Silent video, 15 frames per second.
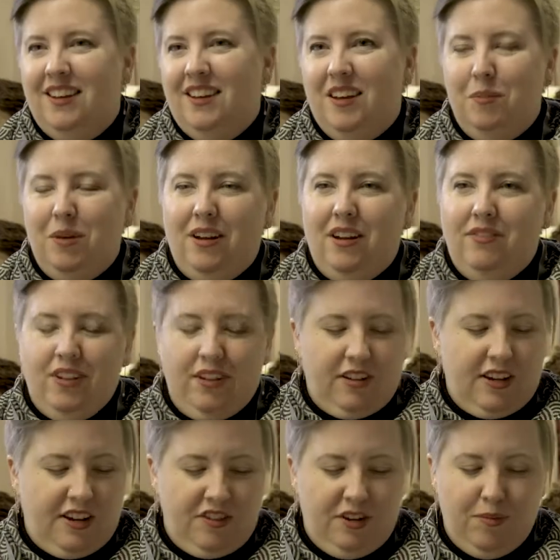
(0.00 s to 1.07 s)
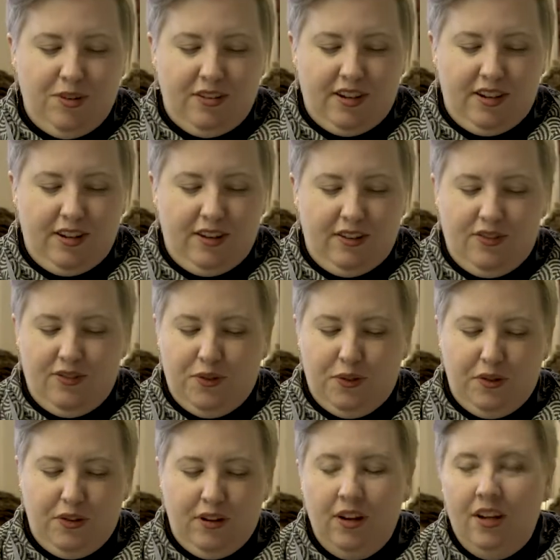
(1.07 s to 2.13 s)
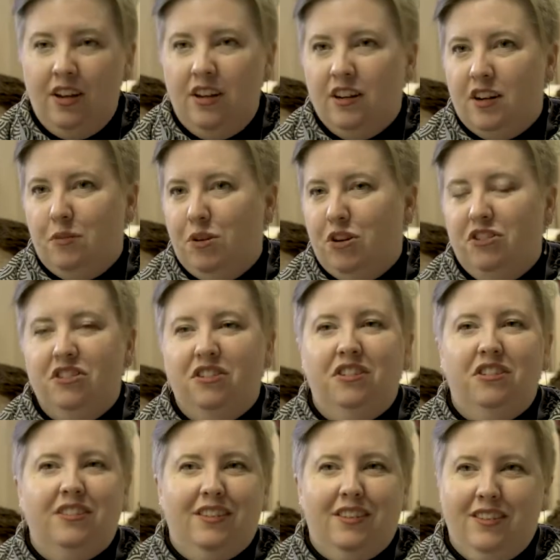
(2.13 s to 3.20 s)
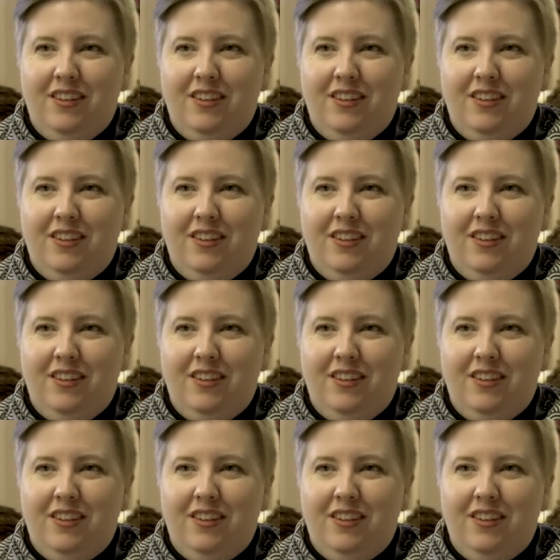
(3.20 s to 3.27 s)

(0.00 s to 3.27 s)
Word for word: I mean, I've done costume designs for commercials and